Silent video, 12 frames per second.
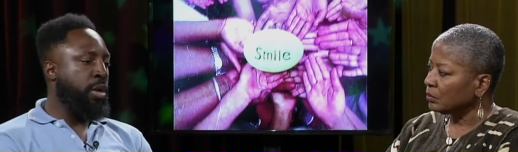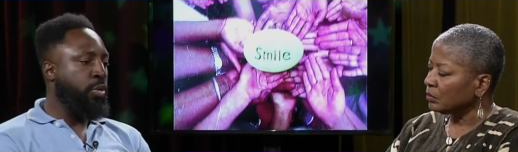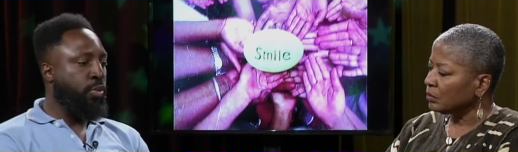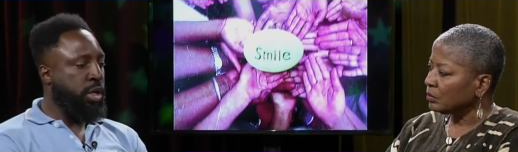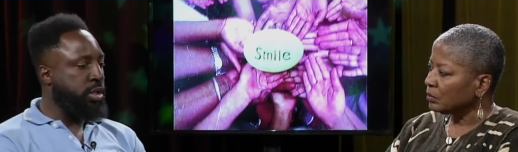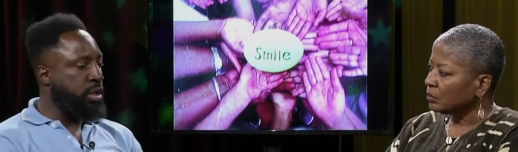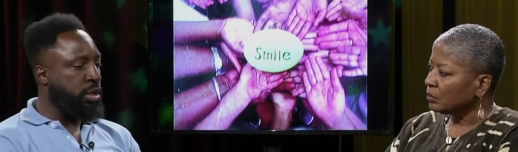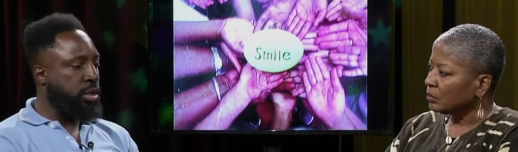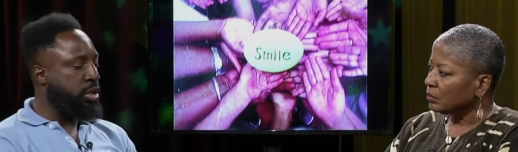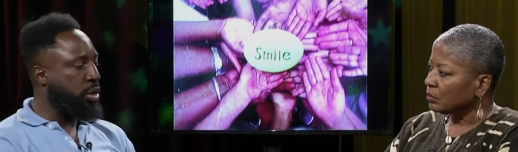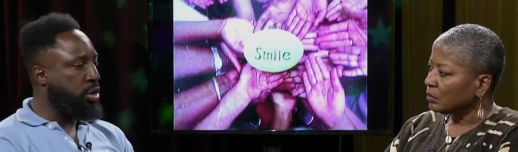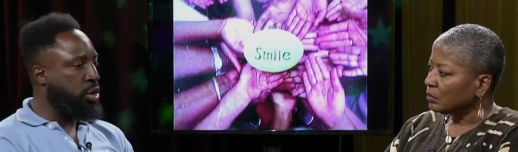Speaker 1: it wasn't
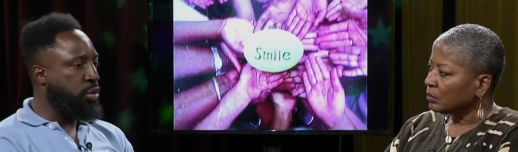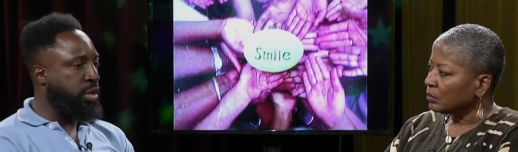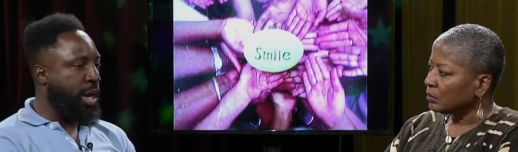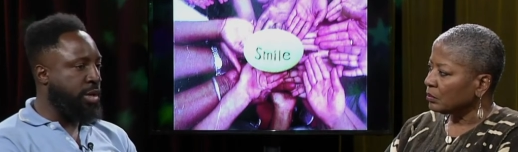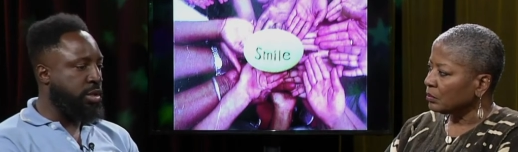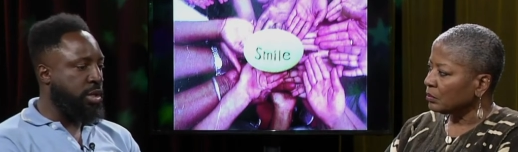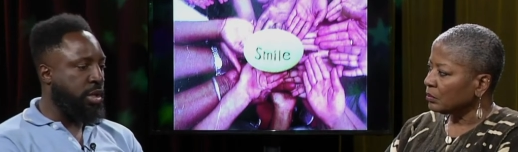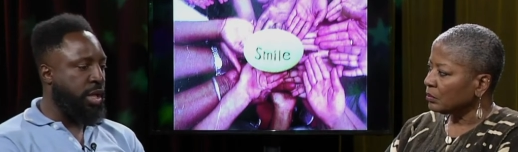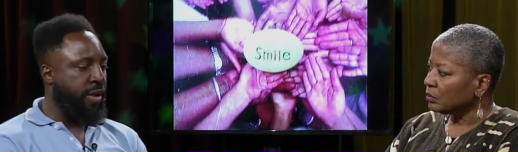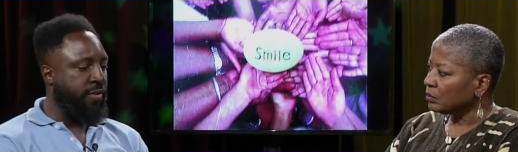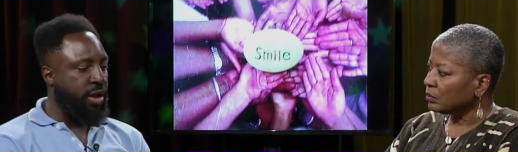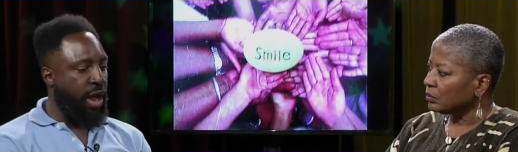until two thousand
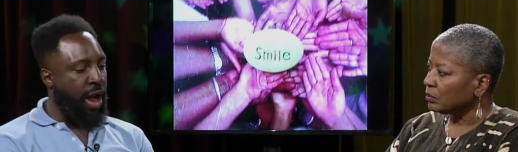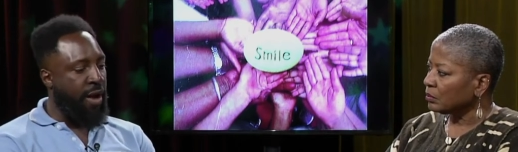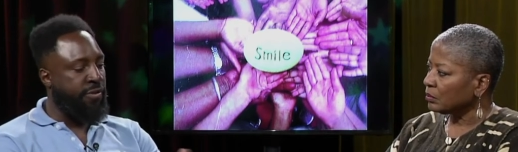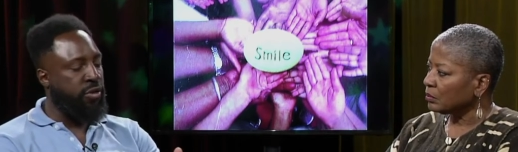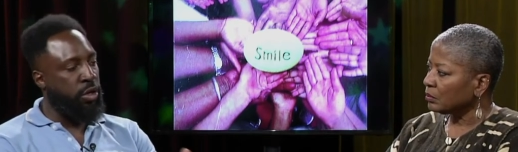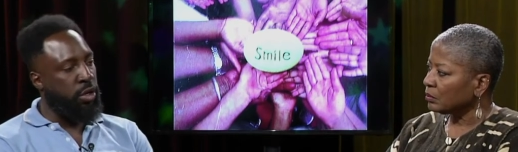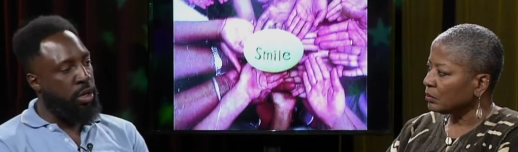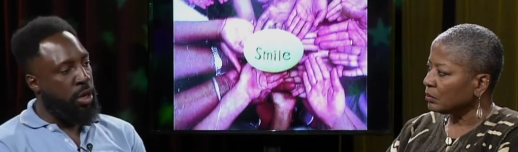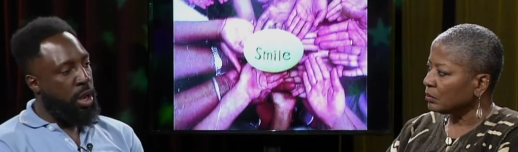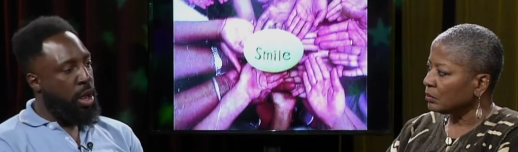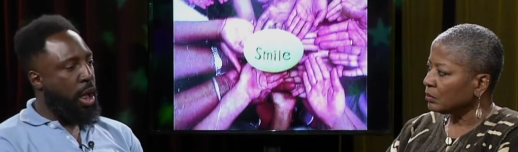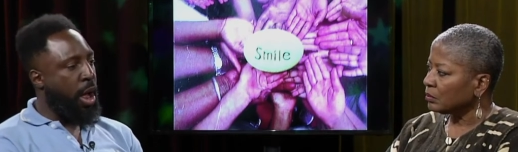eleven, after
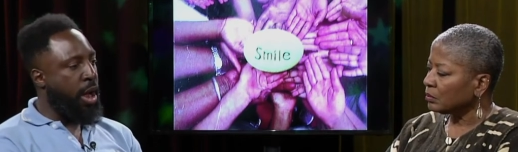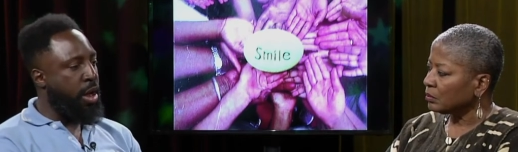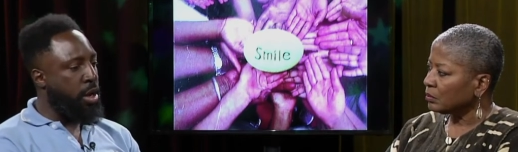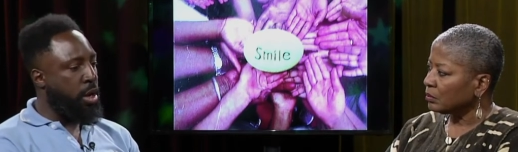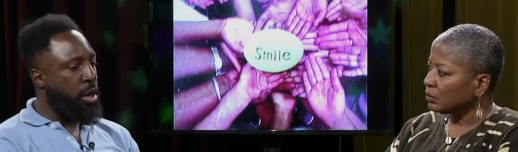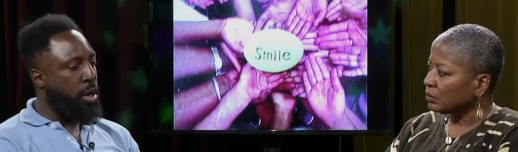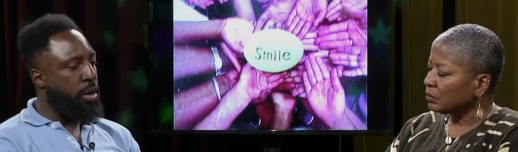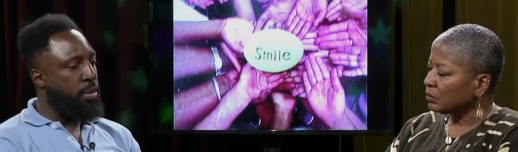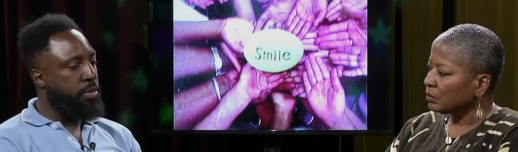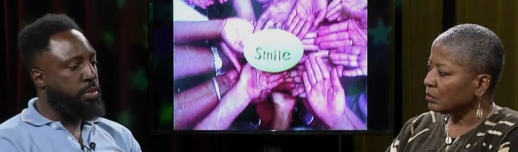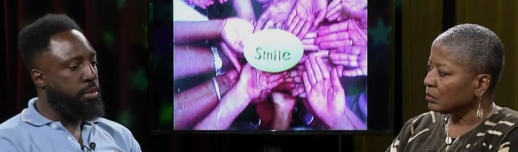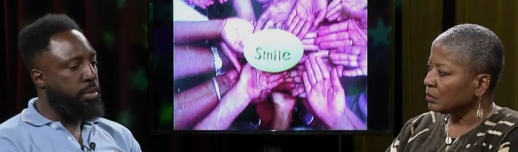I
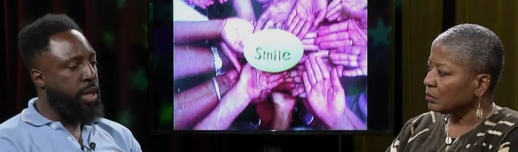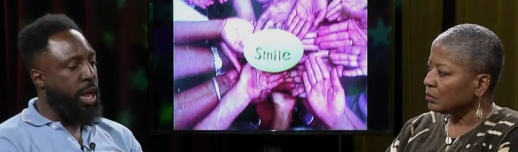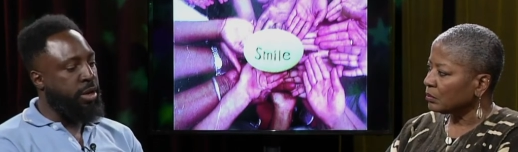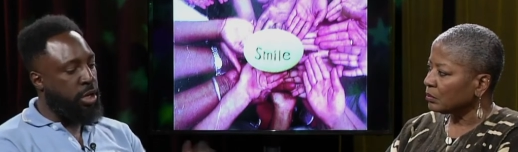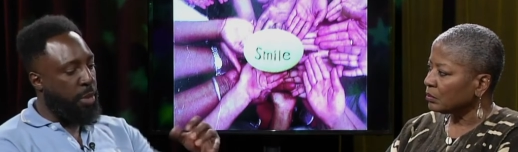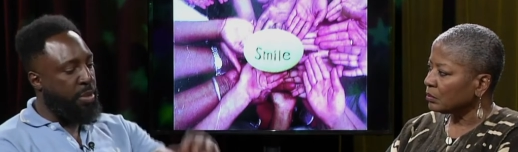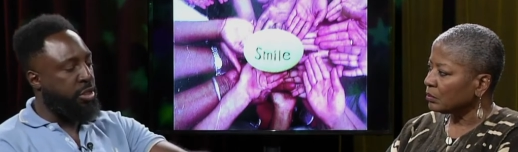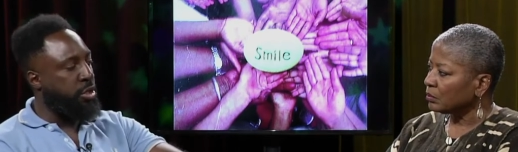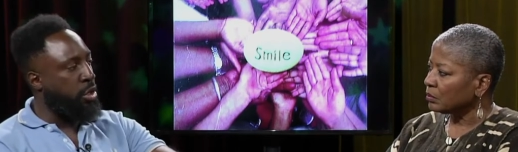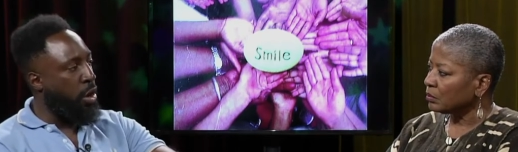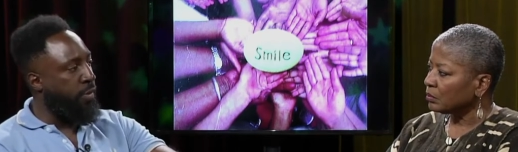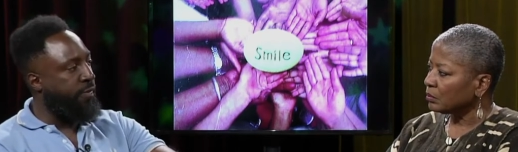um, ended up at the
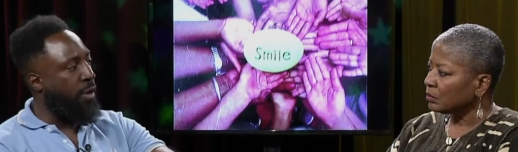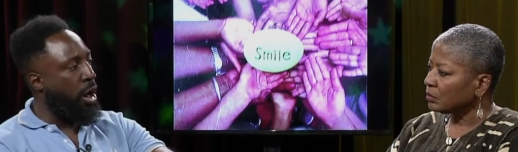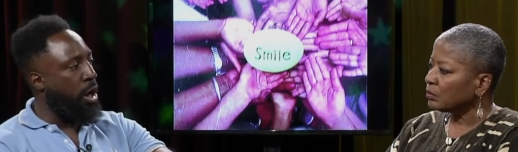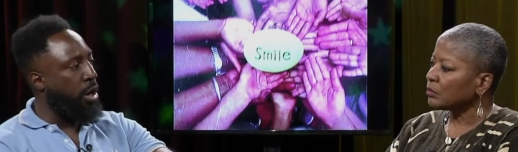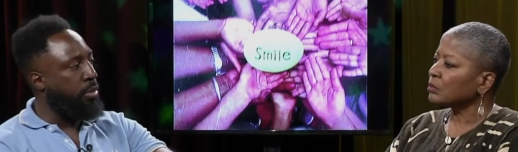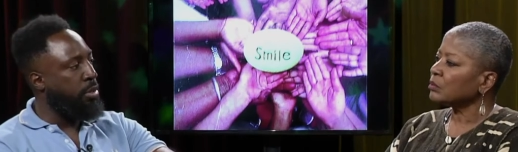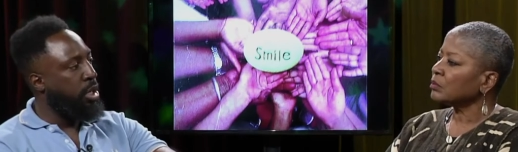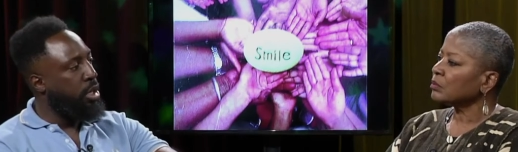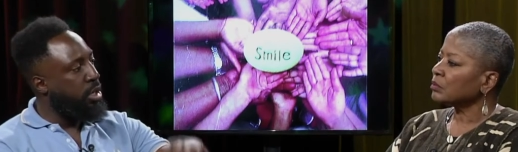Goat Farm,